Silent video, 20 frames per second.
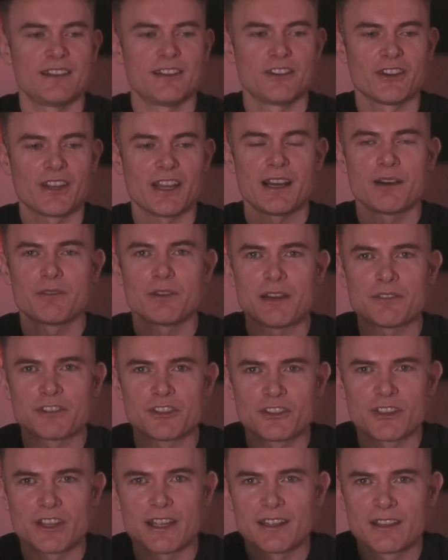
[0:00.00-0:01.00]
Okay, I'll have
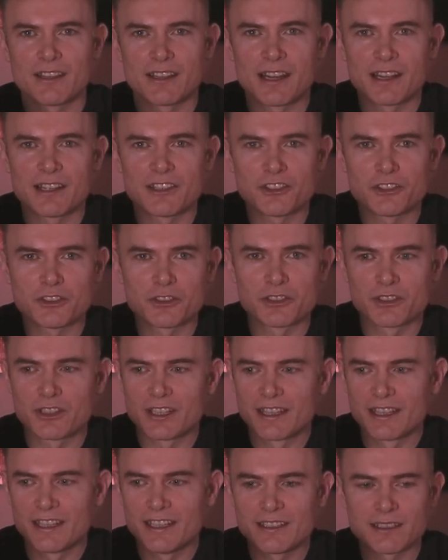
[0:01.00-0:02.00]
to say.
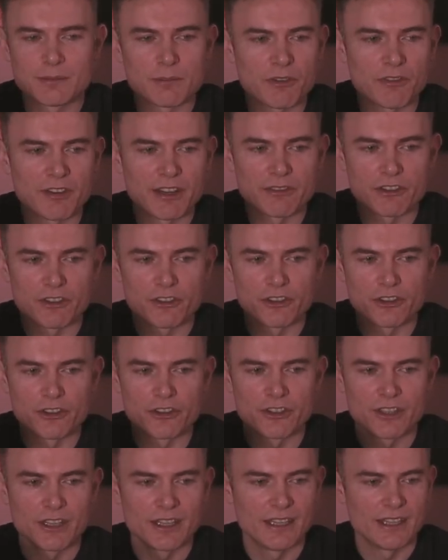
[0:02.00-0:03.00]
So these are my favorite too.